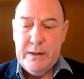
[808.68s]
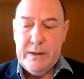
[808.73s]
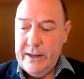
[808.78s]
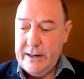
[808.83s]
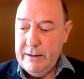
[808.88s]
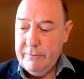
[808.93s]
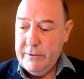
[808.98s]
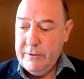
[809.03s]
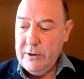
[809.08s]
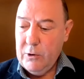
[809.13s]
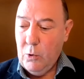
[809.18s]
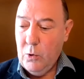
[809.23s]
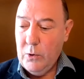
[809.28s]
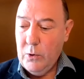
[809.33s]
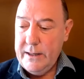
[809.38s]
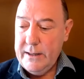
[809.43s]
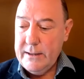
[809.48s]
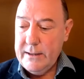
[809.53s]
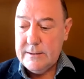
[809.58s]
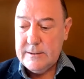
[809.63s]
We'll then have an
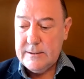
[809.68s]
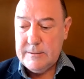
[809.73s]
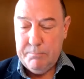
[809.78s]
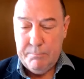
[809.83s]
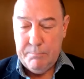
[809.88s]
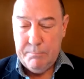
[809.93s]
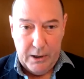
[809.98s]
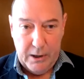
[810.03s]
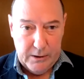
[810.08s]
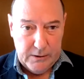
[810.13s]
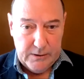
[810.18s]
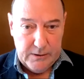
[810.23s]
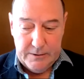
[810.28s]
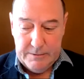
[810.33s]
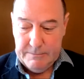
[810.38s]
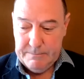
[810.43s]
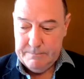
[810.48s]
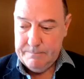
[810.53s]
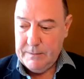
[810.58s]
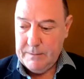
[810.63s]
audience
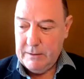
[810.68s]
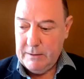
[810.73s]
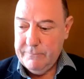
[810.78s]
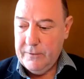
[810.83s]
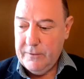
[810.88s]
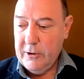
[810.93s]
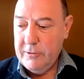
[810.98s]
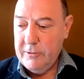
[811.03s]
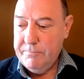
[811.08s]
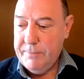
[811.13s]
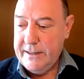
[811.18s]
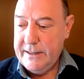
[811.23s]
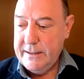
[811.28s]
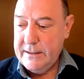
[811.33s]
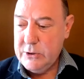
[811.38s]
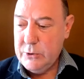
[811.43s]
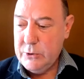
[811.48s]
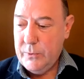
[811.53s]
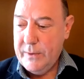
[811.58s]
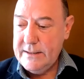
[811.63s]
poll followed
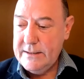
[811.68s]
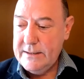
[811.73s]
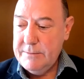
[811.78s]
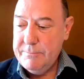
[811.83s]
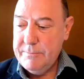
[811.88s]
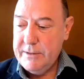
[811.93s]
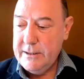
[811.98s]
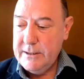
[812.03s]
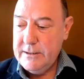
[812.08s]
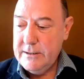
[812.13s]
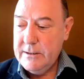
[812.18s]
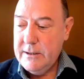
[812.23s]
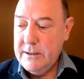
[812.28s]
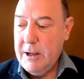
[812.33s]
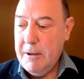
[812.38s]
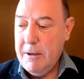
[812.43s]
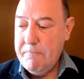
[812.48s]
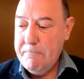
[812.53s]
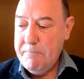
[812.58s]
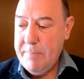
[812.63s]
by a 20-minute
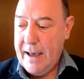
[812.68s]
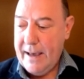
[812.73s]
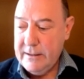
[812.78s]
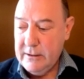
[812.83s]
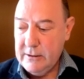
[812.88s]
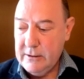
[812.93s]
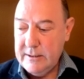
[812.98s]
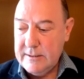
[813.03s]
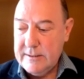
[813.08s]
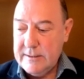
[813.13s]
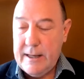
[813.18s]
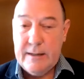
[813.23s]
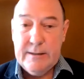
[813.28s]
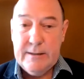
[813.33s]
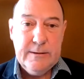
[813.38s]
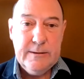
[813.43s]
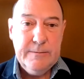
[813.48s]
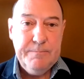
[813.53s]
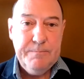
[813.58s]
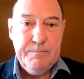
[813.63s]
panel
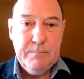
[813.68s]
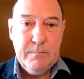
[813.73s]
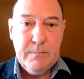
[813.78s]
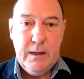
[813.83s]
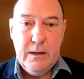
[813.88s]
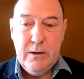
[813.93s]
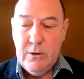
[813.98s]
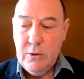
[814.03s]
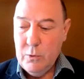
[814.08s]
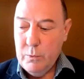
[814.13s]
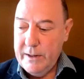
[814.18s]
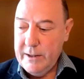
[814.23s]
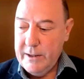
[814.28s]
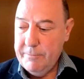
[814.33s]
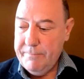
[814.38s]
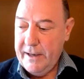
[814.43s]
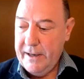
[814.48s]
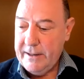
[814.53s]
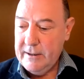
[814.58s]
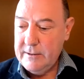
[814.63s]
discussion where
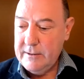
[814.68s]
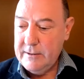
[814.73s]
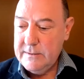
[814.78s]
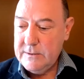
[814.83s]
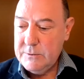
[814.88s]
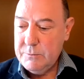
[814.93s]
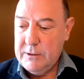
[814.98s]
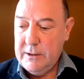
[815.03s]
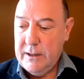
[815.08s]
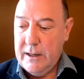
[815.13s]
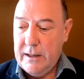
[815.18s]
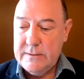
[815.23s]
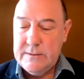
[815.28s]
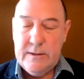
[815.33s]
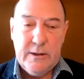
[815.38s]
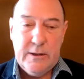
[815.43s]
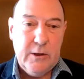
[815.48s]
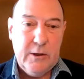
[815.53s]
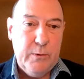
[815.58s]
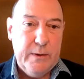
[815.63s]
the panelists will
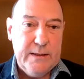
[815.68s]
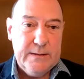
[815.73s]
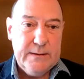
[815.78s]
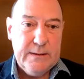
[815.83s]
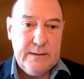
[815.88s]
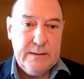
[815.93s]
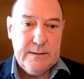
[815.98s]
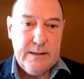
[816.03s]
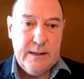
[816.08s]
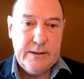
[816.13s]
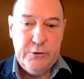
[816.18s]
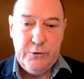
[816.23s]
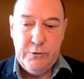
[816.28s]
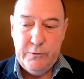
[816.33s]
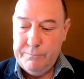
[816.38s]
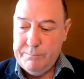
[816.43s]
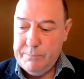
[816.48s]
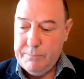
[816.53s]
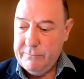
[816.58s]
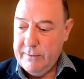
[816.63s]
answer the questions that
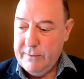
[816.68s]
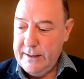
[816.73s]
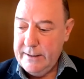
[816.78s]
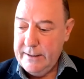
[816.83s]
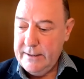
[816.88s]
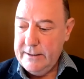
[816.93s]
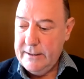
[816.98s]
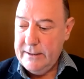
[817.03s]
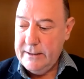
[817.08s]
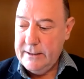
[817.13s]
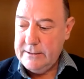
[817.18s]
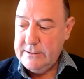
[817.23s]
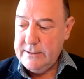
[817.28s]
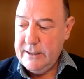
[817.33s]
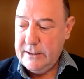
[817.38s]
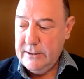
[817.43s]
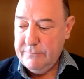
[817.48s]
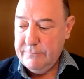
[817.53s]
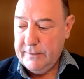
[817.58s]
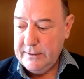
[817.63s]
you've provided in the
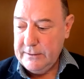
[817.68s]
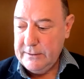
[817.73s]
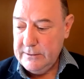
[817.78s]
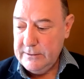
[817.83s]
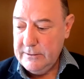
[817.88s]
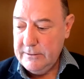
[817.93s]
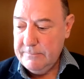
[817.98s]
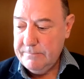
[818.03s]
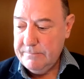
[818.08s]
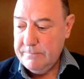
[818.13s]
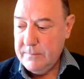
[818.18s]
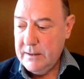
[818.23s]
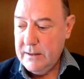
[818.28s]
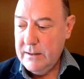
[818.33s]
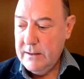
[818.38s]
chat function.